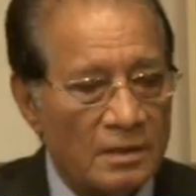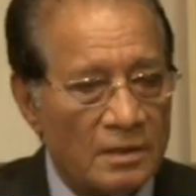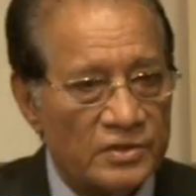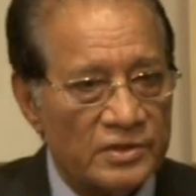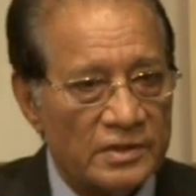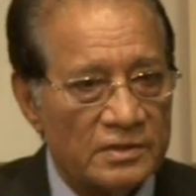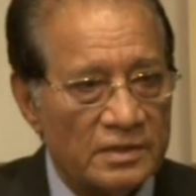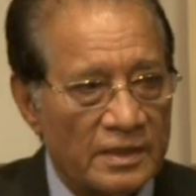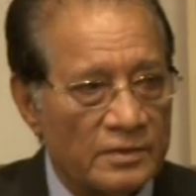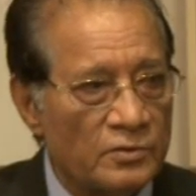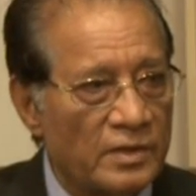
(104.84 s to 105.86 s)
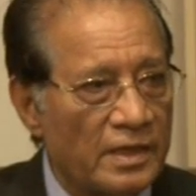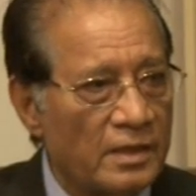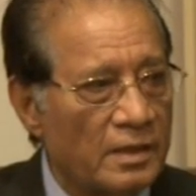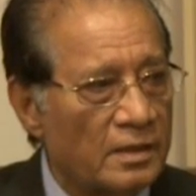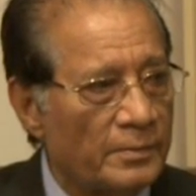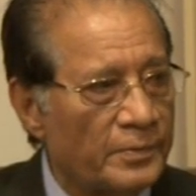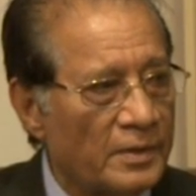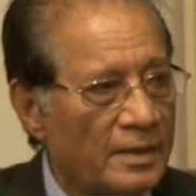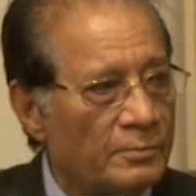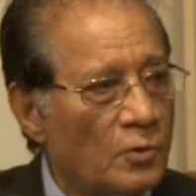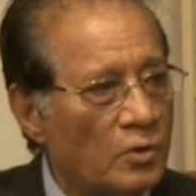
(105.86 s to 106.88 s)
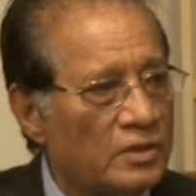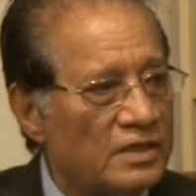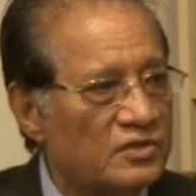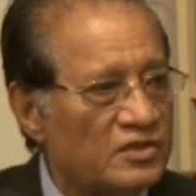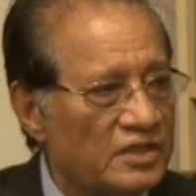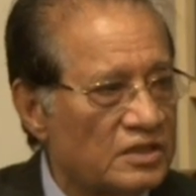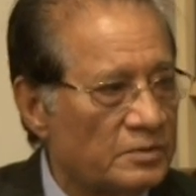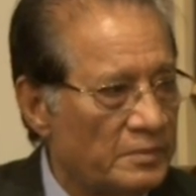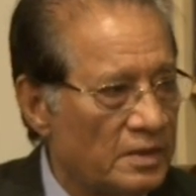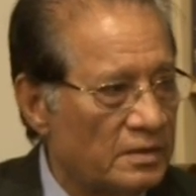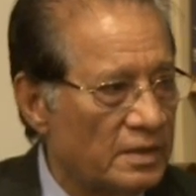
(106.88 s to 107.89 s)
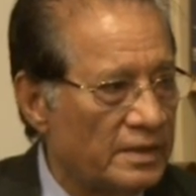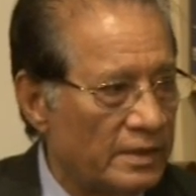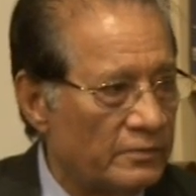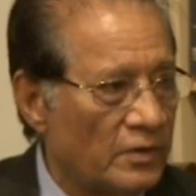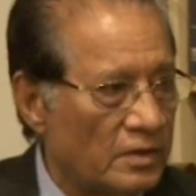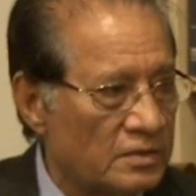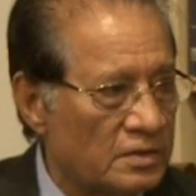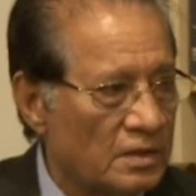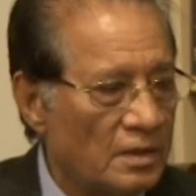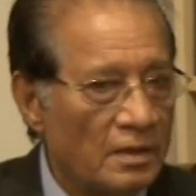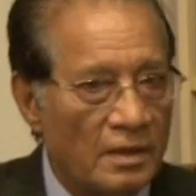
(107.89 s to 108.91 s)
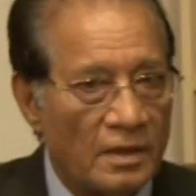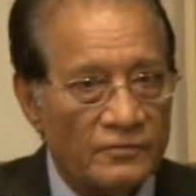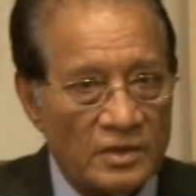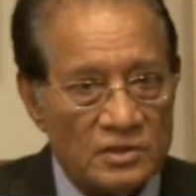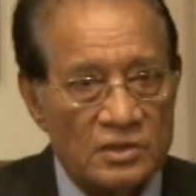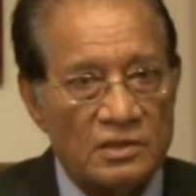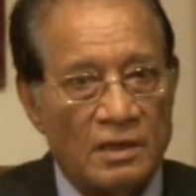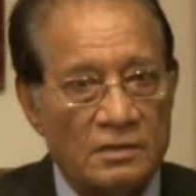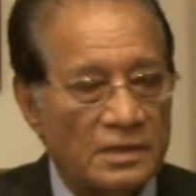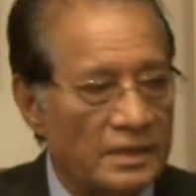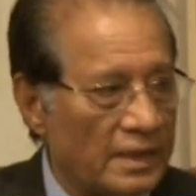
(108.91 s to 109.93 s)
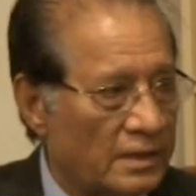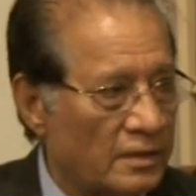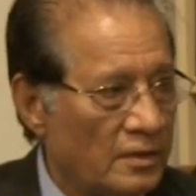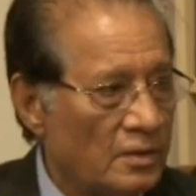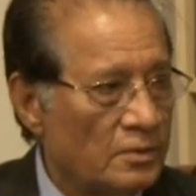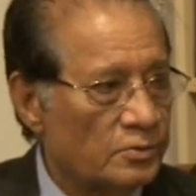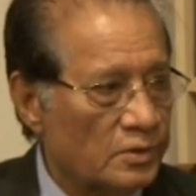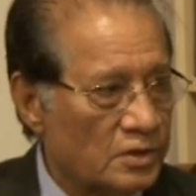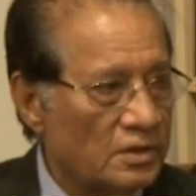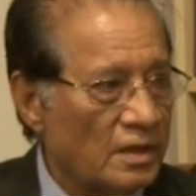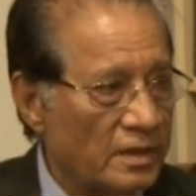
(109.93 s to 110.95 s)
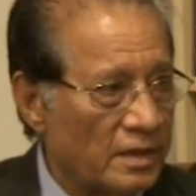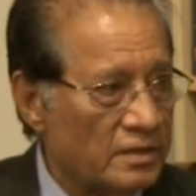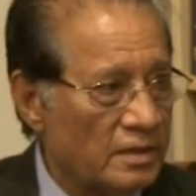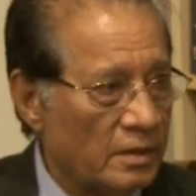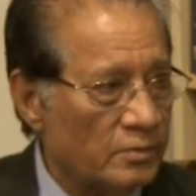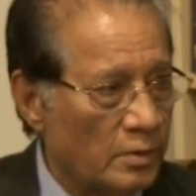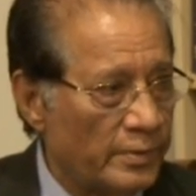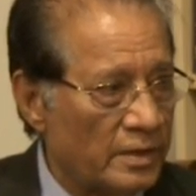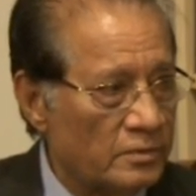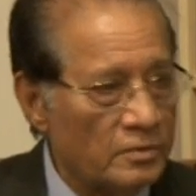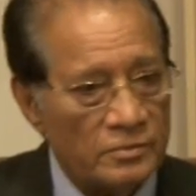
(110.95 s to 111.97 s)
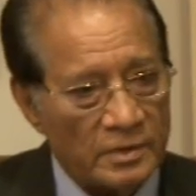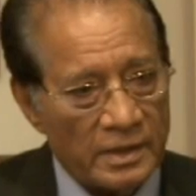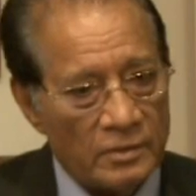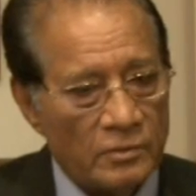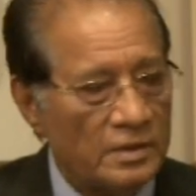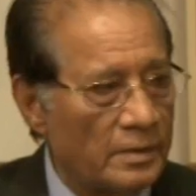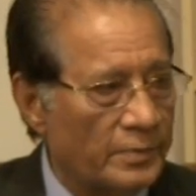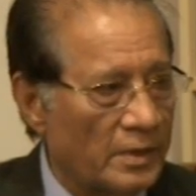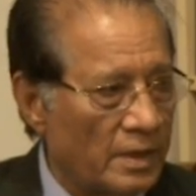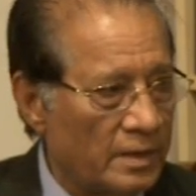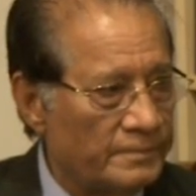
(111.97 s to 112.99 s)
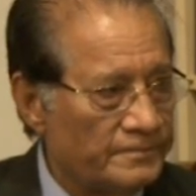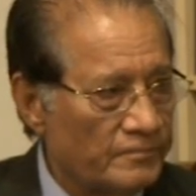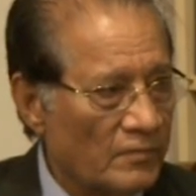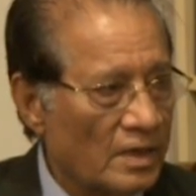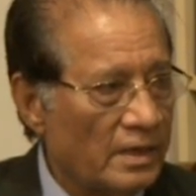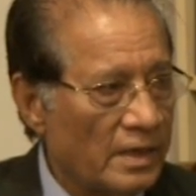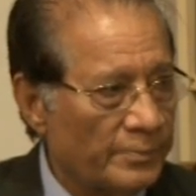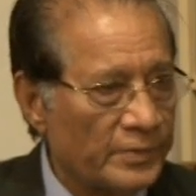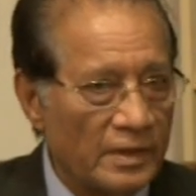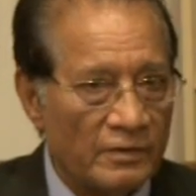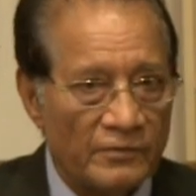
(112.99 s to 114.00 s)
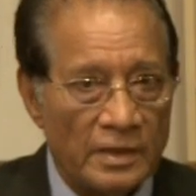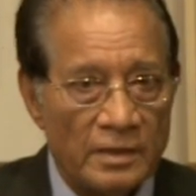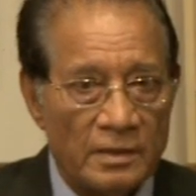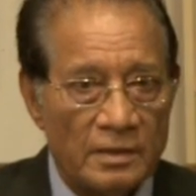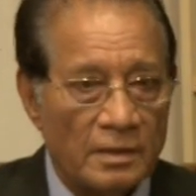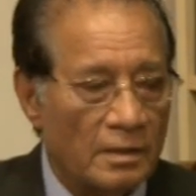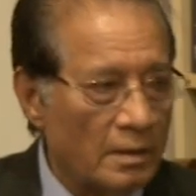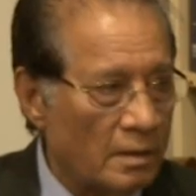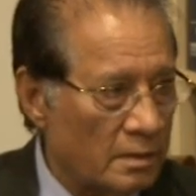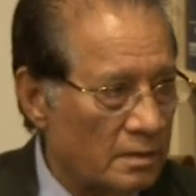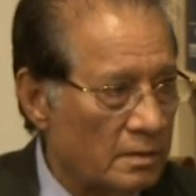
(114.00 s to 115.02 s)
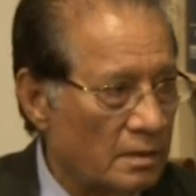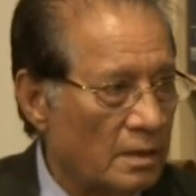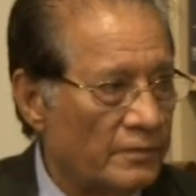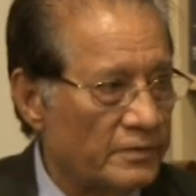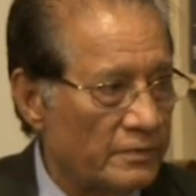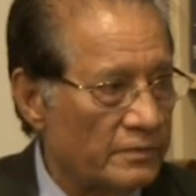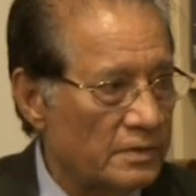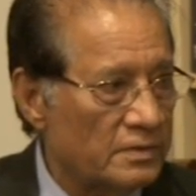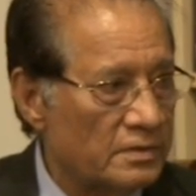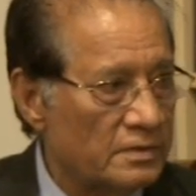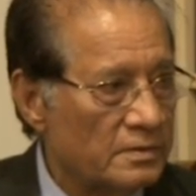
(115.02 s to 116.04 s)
law says that you cannot apply more than 6 months in advance of the start date. So start date is October, so you can only apply April 1 or afterwards.